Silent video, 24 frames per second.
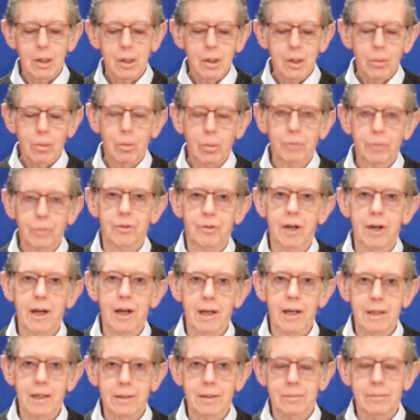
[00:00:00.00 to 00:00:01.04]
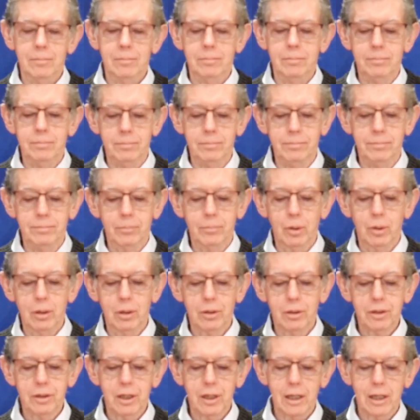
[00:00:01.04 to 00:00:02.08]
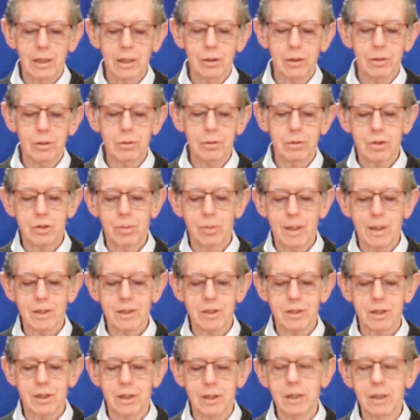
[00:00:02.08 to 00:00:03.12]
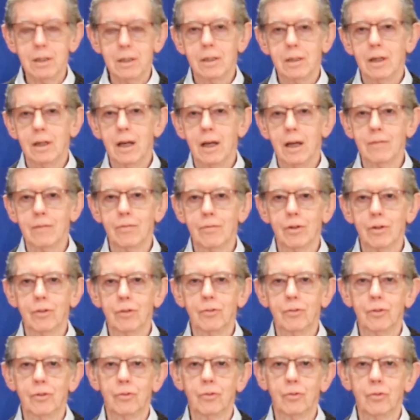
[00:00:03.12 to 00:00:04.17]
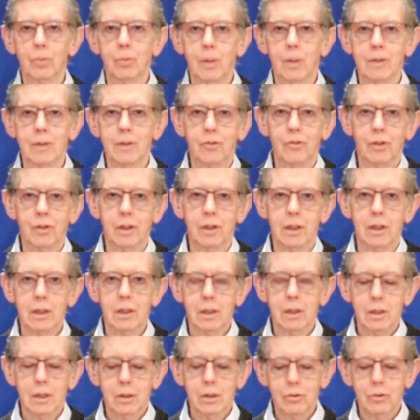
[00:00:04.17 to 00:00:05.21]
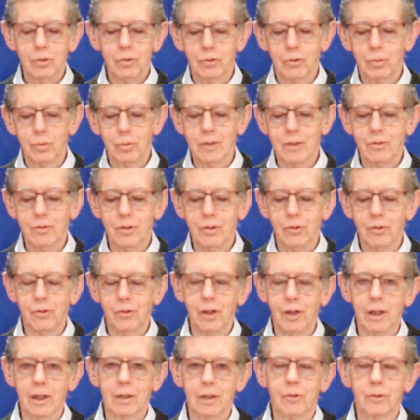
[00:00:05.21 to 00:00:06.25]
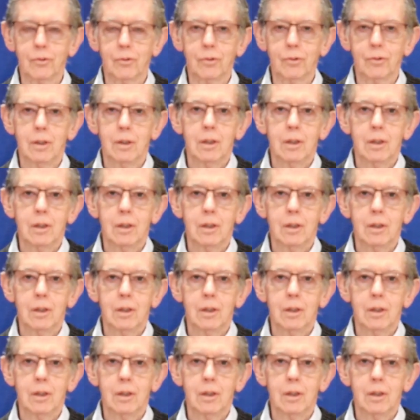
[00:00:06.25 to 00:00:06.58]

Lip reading: Well, today we're looking at Luke 20 and verses 20 to 26,